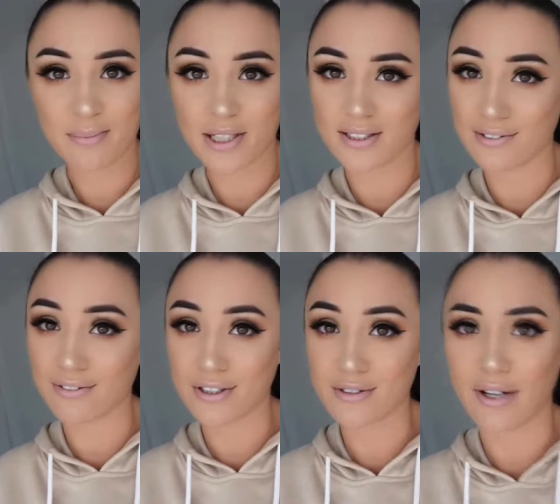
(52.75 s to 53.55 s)
Big
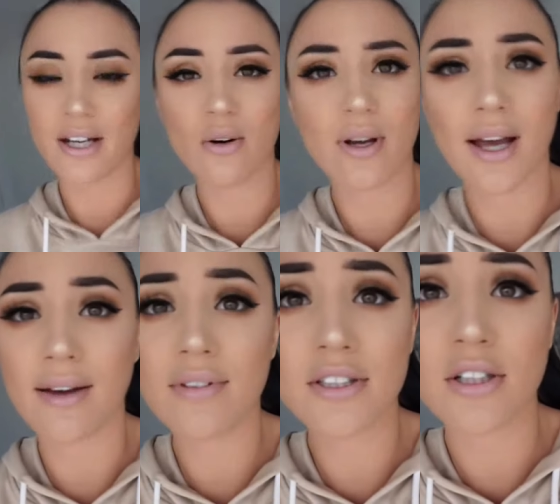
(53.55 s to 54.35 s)
difference, right? Okay, I
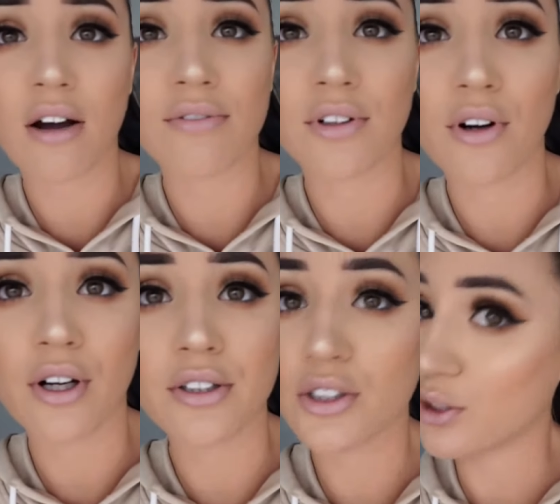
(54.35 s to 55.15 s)
have the softener
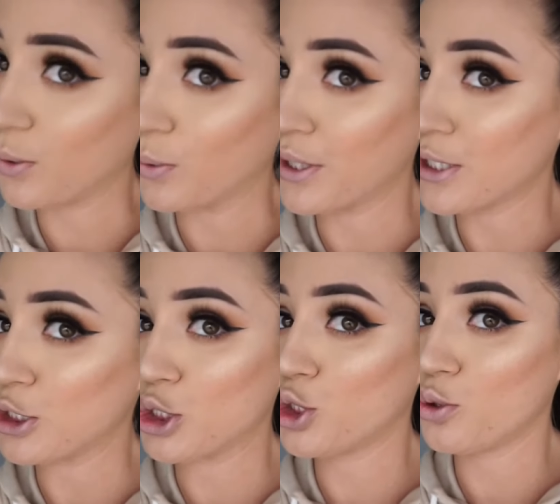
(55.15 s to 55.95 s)
on, so that
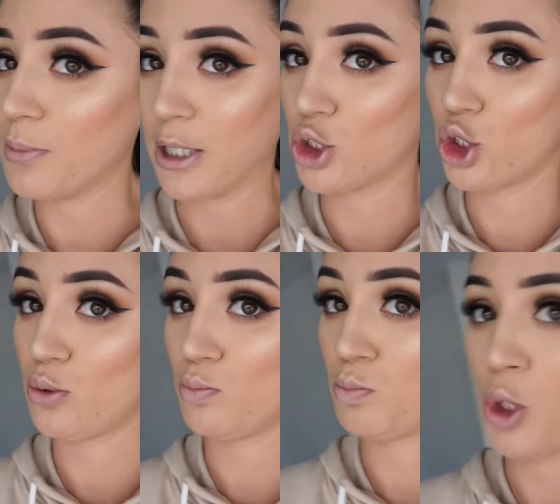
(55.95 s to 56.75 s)
is too
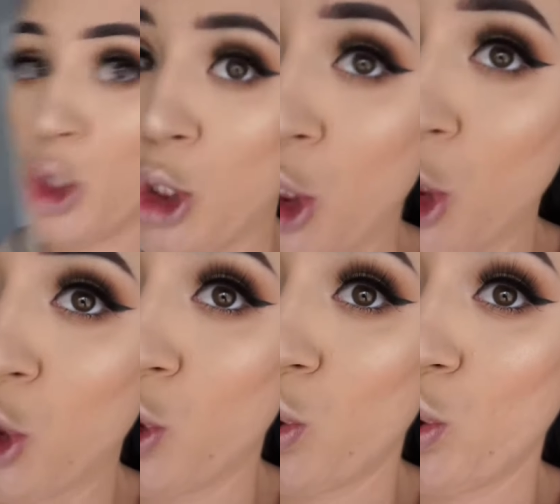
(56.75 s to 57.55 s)
much
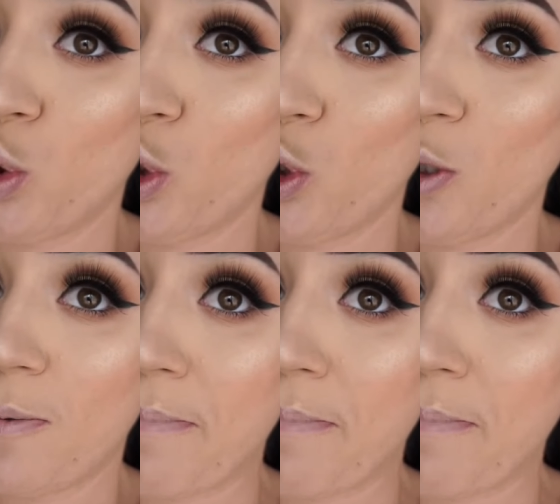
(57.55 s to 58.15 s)
too